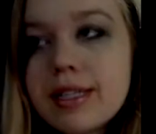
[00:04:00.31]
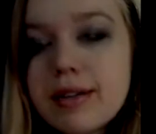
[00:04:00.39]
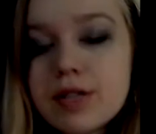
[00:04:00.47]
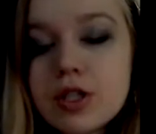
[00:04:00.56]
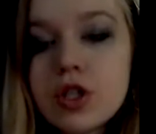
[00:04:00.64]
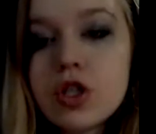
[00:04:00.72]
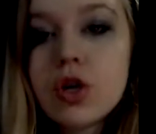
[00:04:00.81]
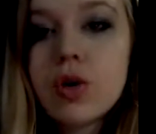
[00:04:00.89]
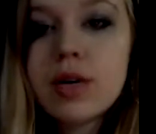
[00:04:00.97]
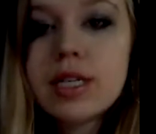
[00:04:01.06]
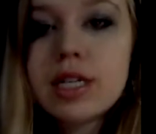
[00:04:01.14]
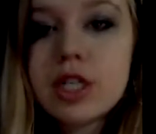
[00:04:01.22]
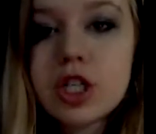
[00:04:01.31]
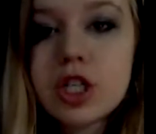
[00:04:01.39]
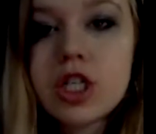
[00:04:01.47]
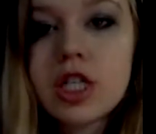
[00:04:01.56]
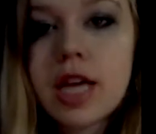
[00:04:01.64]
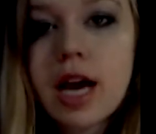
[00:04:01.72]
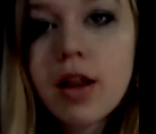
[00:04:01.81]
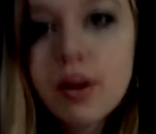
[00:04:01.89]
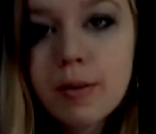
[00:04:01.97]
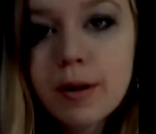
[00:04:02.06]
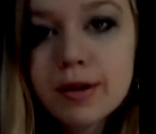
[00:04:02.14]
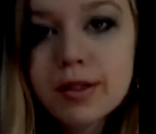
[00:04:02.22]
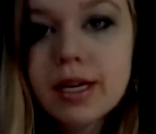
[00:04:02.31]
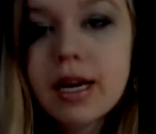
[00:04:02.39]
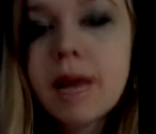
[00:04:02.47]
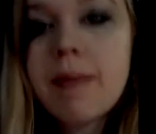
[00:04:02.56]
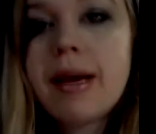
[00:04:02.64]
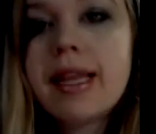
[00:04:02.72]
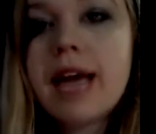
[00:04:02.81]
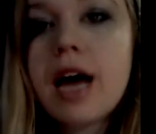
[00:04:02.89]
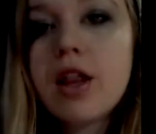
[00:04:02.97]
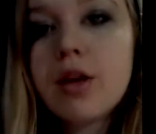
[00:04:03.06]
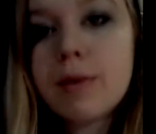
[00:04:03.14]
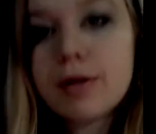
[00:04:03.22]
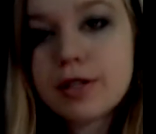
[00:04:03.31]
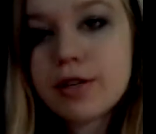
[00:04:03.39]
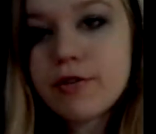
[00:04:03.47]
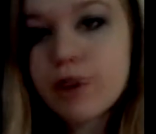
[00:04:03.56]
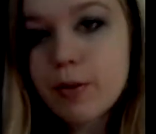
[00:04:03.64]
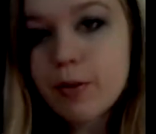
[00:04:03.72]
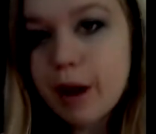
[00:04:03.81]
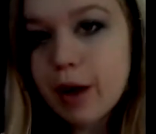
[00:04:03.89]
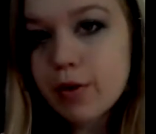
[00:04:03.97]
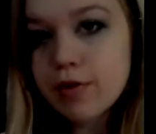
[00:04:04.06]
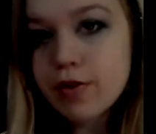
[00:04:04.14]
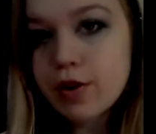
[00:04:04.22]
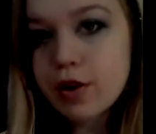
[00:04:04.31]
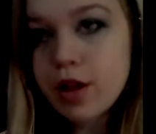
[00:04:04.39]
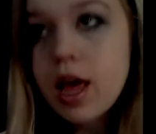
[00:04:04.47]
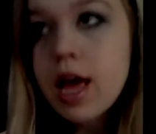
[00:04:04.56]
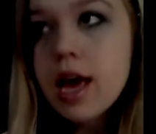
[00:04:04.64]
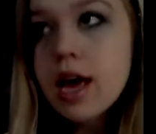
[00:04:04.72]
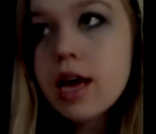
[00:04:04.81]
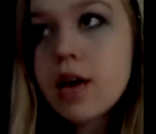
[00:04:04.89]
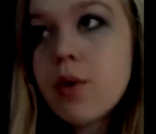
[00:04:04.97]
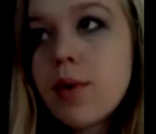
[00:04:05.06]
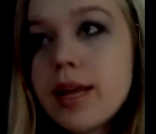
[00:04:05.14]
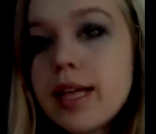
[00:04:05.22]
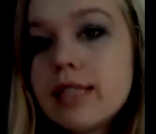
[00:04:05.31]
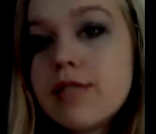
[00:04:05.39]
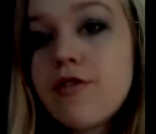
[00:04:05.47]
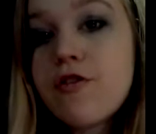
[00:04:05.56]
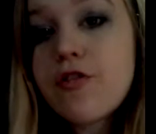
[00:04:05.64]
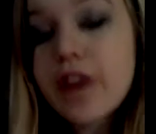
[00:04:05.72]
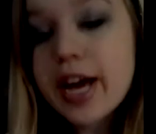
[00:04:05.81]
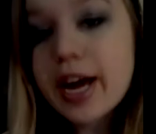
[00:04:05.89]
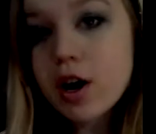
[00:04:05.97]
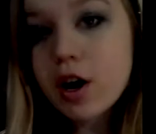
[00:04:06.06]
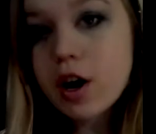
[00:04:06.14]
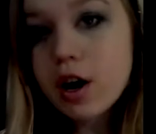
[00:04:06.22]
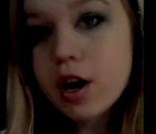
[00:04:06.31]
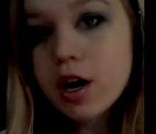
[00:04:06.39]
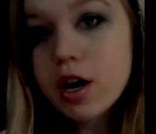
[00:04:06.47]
have to show attention to the other person and make the other person feel powerful in a way that's fair,